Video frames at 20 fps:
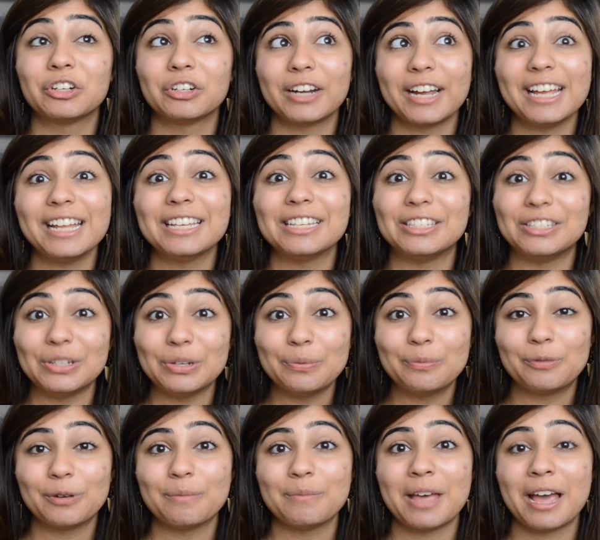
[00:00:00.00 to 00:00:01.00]
great
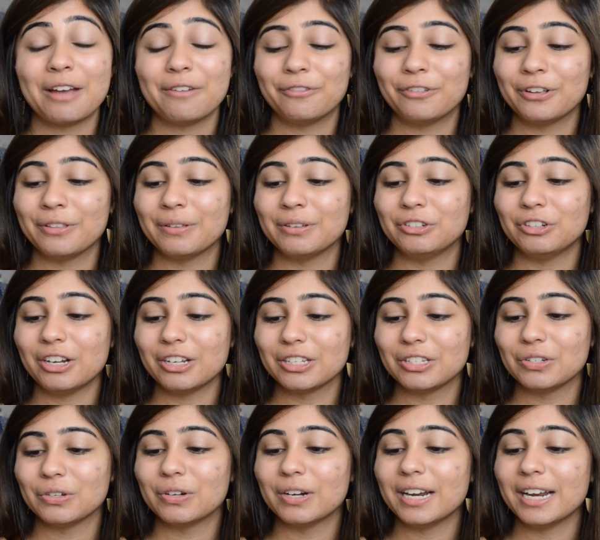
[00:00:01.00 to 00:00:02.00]
dupe from that for the
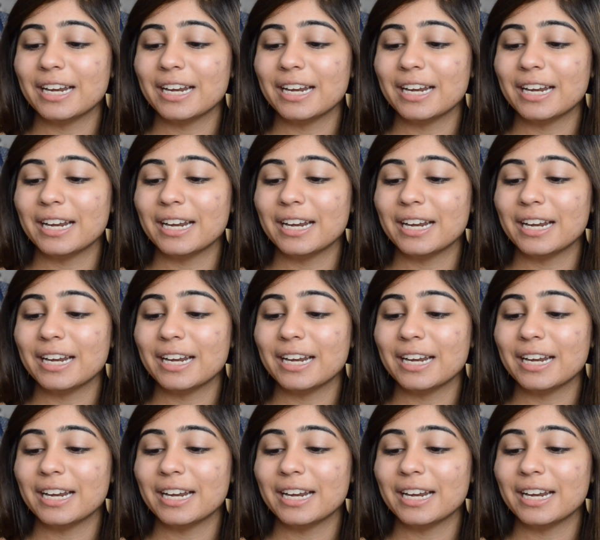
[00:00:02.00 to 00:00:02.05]
drugstore,